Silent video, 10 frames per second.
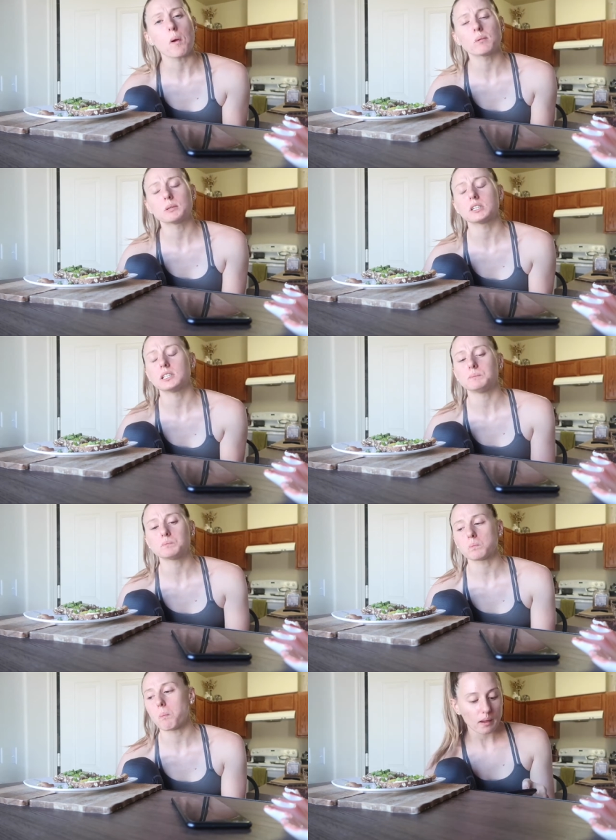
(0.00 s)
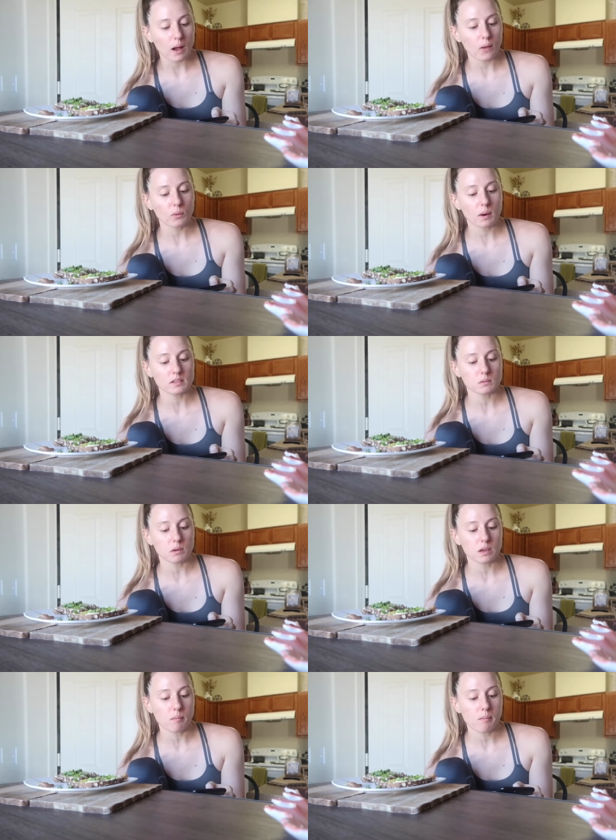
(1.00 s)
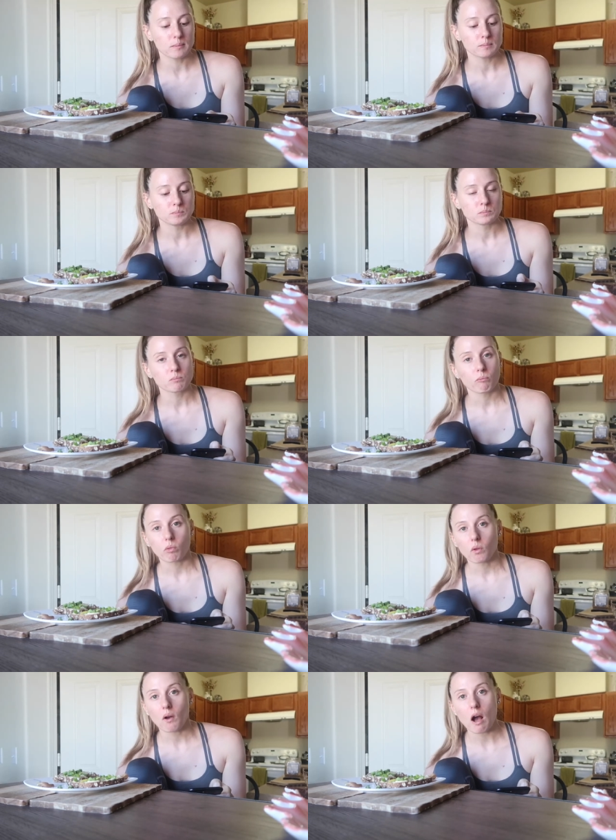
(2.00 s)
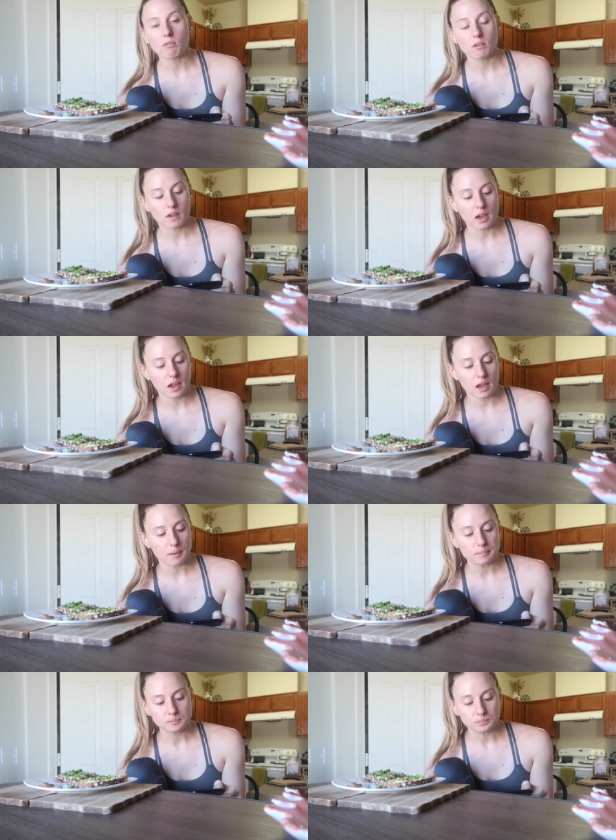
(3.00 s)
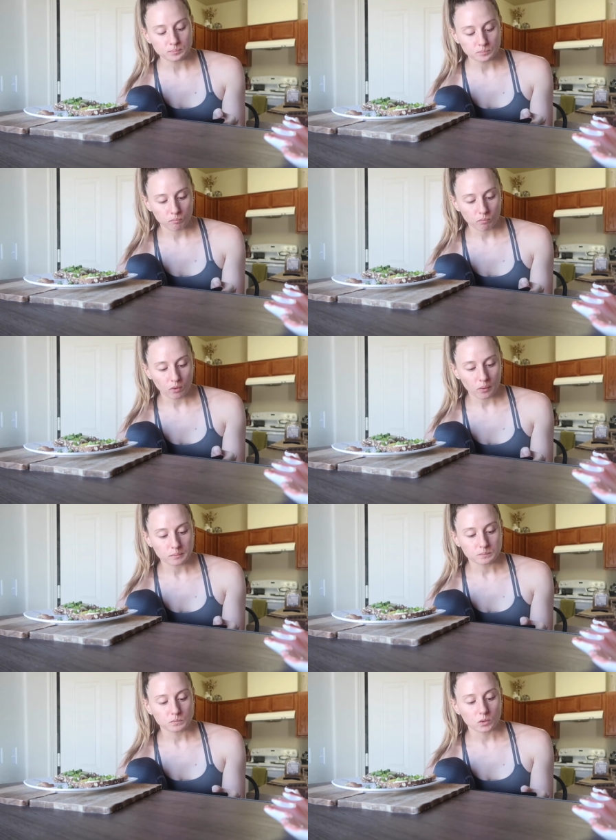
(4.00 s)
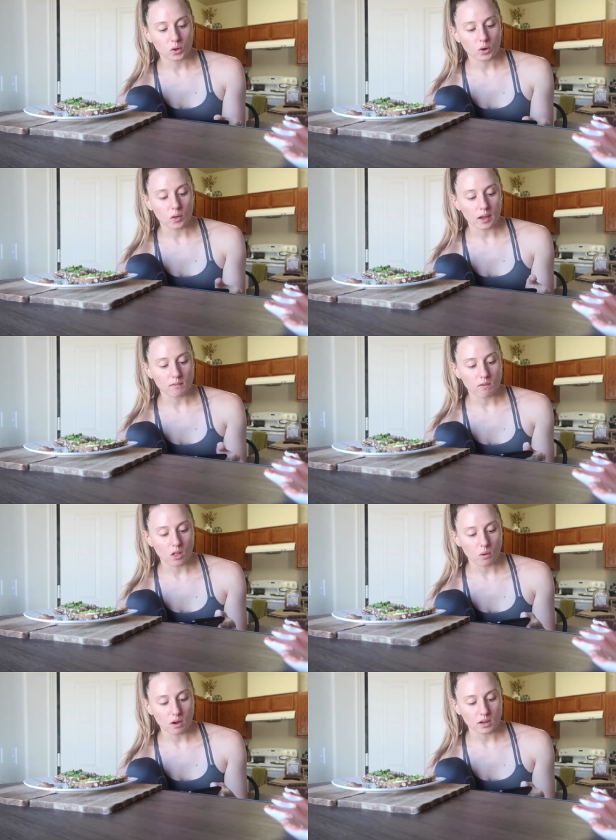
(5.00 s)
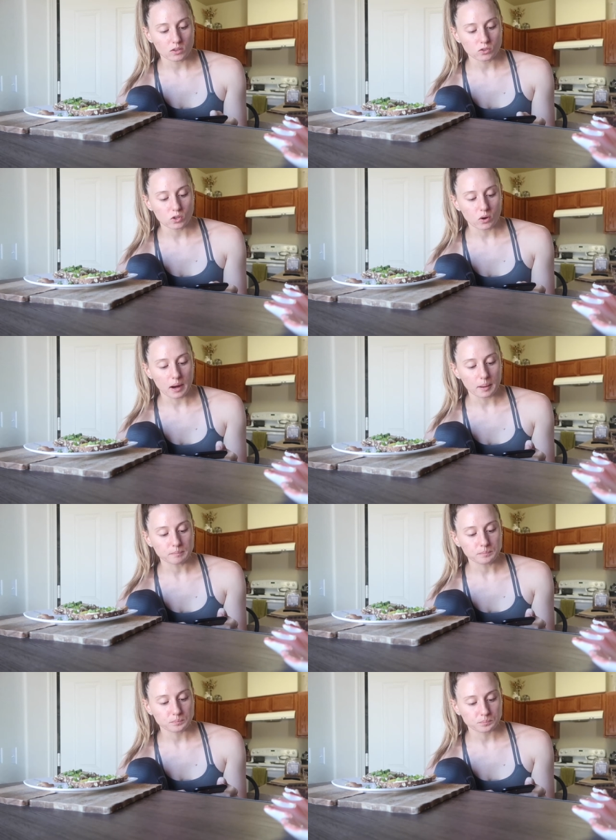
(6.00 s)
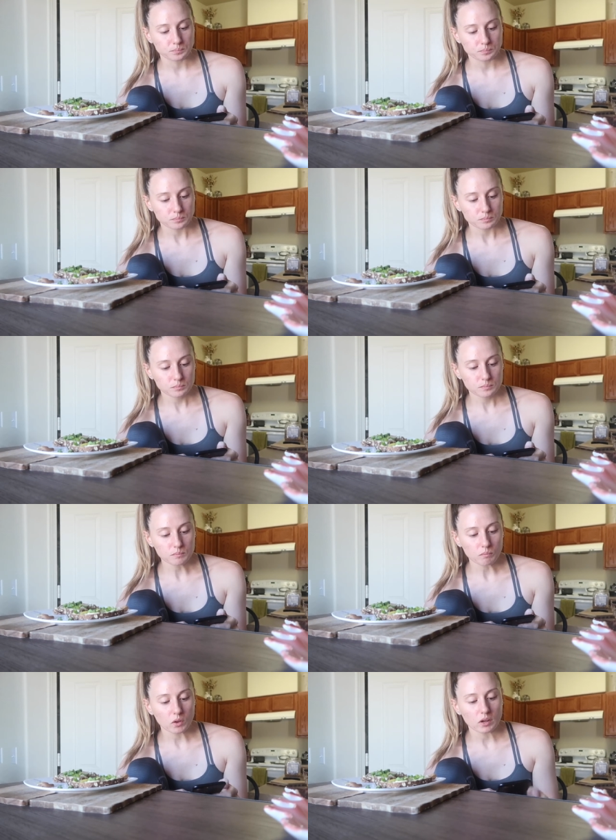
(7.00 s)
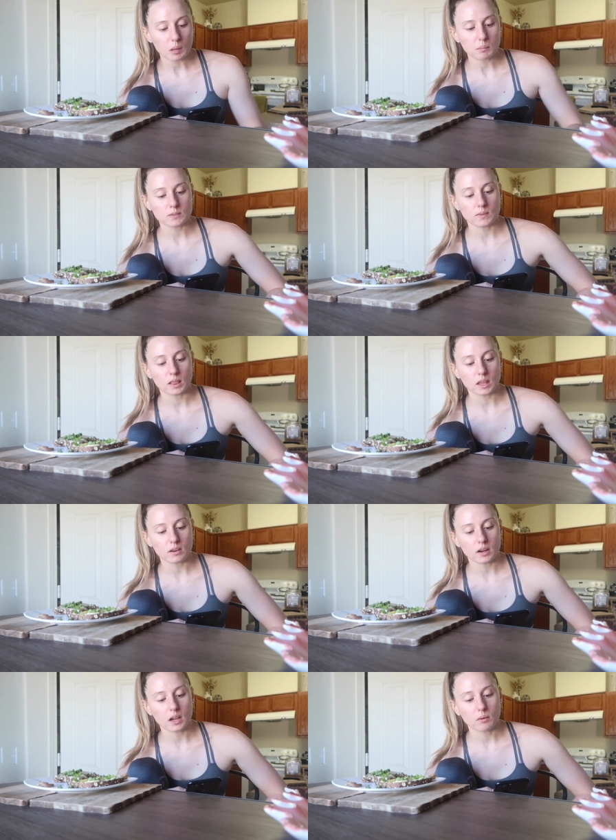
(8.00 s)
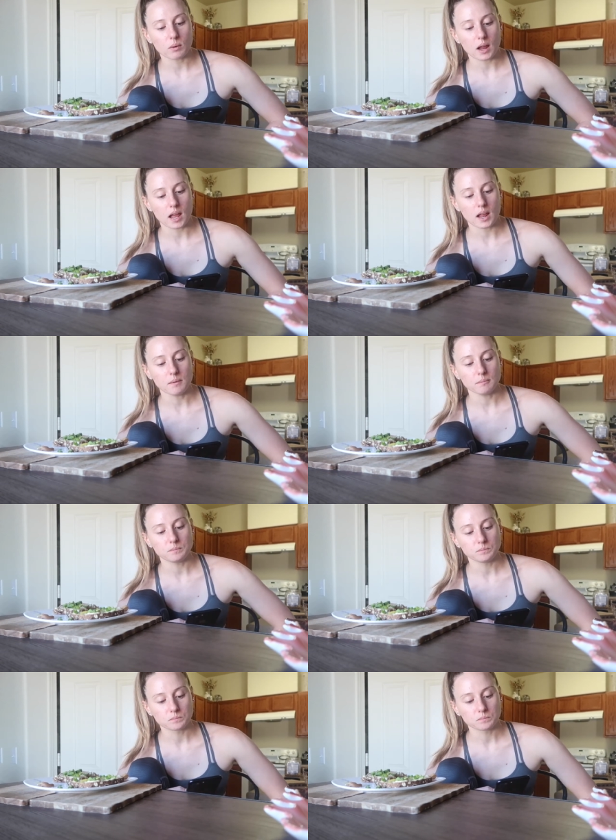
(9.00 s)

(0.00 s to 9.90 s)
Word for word: Oh my God. I got the recipe off of a girl I follow on Instagram. Her name is Valeria Ray.